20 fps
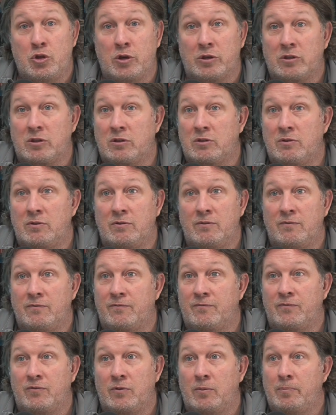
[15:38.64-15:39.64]
Just
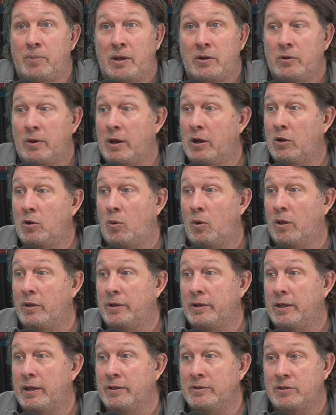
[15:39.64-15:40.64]
for better air
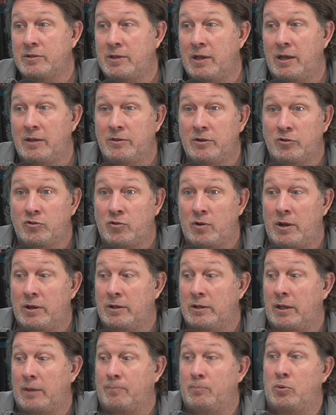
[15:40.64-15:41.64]
quality. Instead, they're
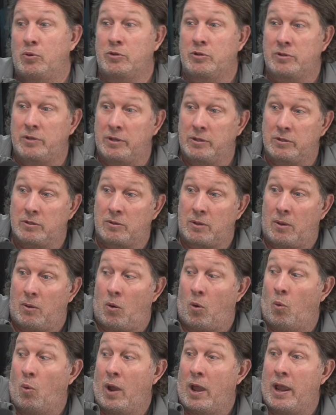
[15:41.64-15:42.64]
trying to like push things
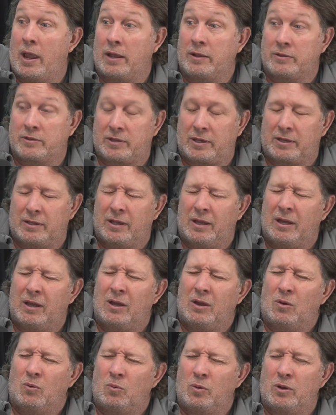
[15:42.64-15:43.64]
away and say,
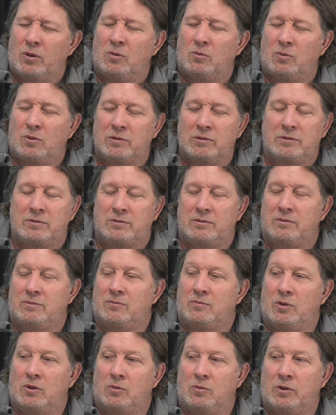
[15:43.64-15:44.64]
we don't want
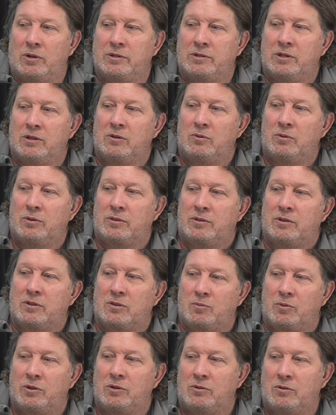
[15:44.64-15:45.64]
to deal with
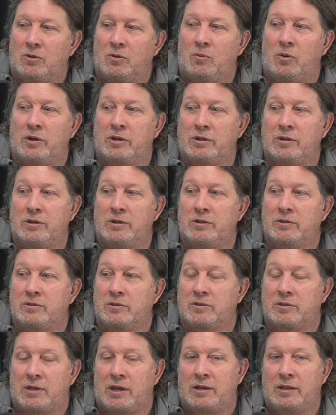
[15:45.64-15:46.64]
this. We don't know what it is.
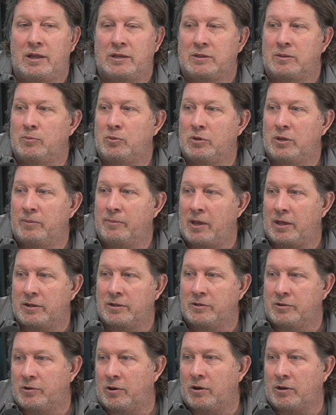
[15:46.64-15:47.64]
It's kind of like the
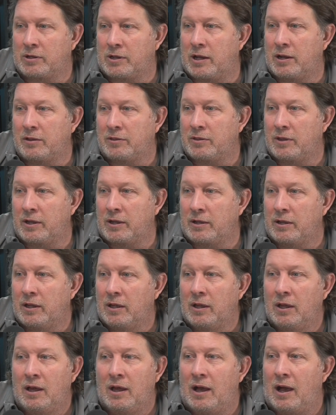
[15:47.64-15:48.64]
boogeyman in the dark kind of thing.
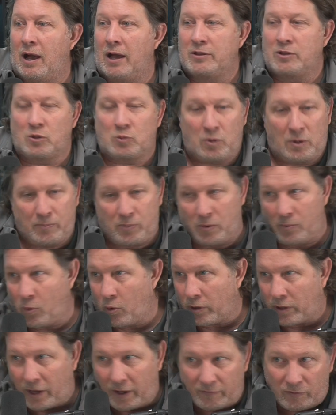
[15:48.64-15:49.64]
I just want to put
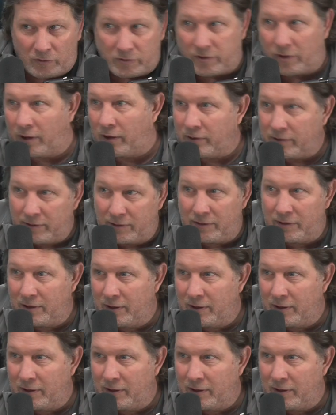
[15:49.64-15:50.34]
more covers on